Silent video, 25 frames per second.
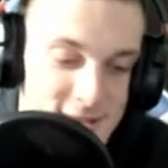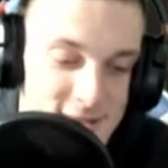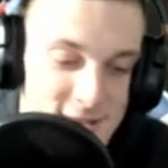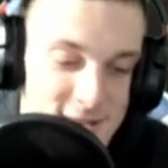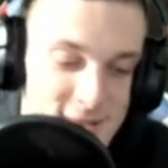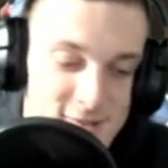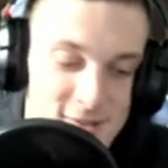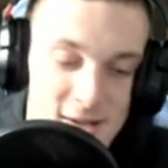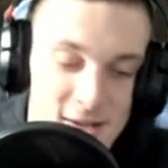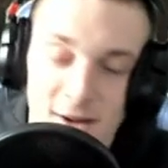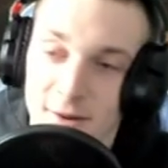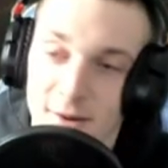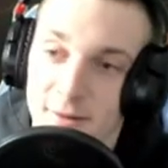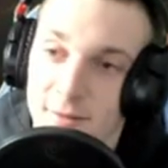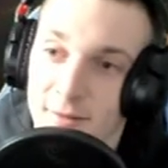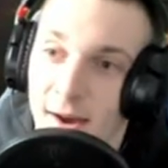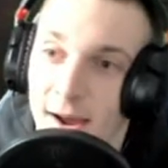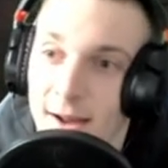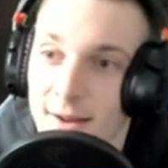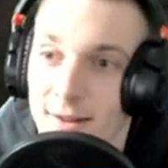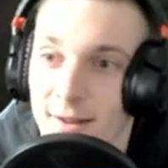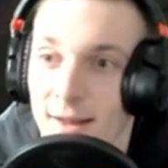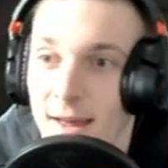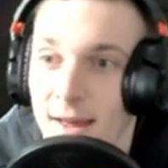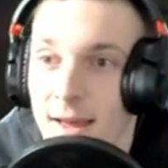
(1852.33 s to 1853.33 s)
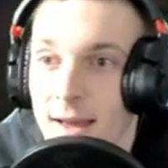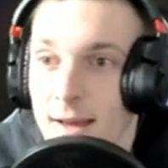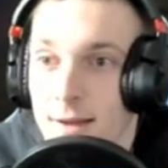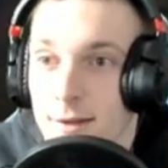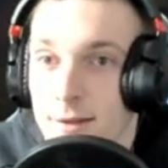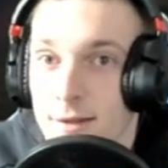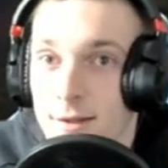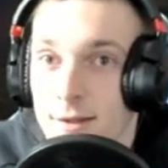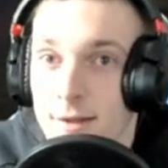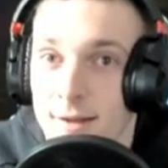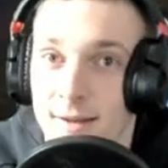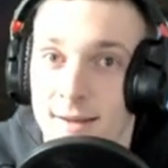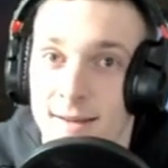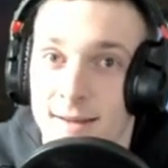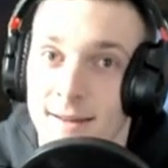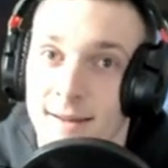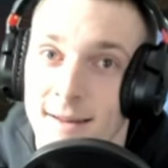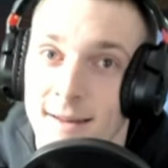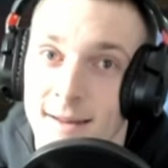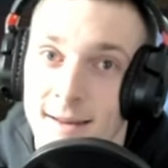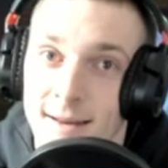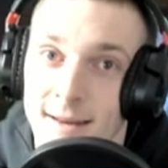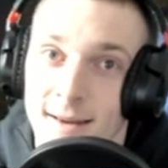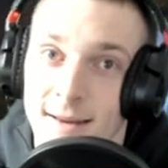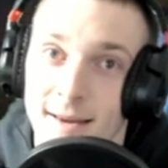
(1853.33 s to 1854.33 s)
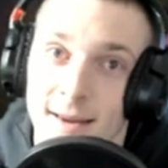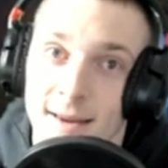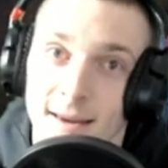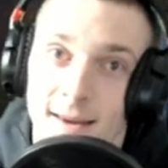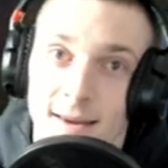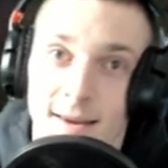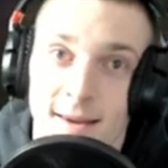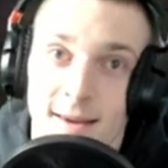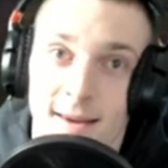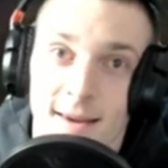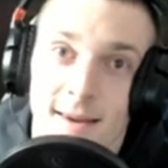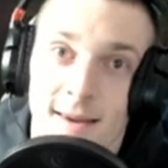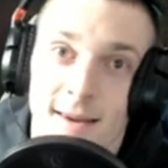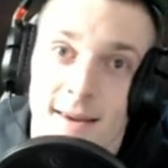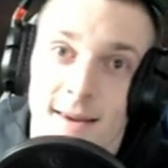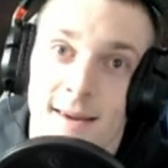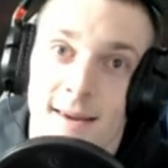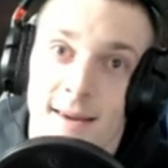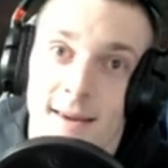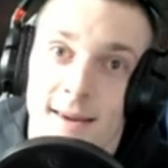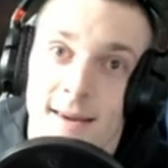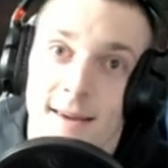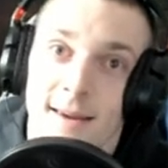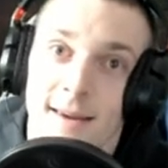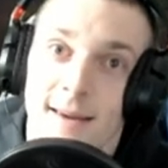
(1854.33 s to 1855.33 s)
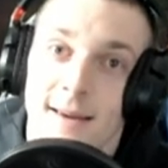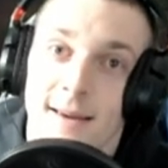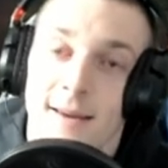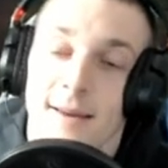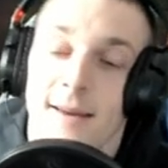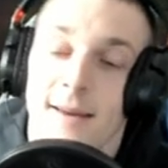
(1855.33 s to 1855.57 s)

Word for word: Is that your final guess? Yeah.